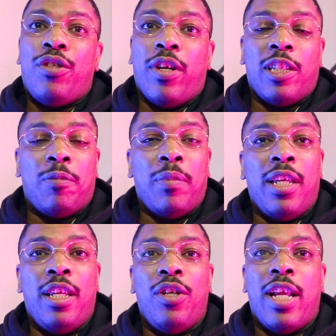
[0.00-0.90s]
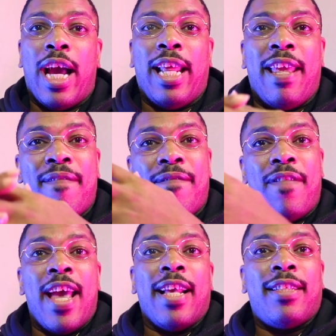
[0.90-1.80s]
trust me, you got to
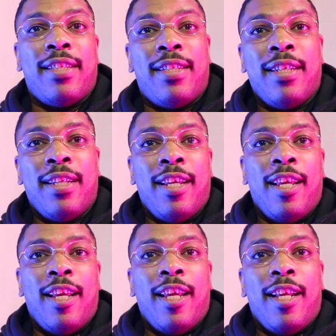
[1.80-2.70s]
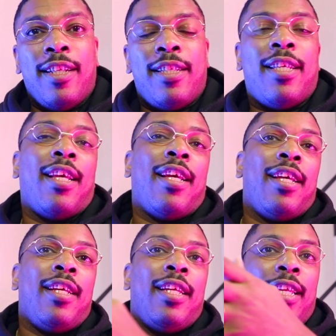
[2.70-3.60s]
invest
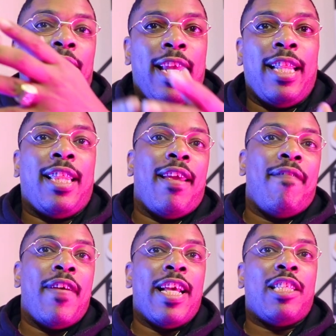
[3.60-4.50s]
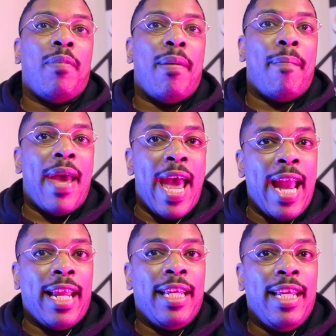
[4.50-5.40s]
to get the investment
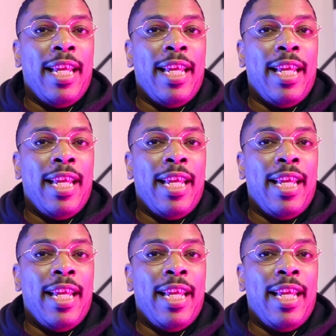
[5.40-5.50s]
back,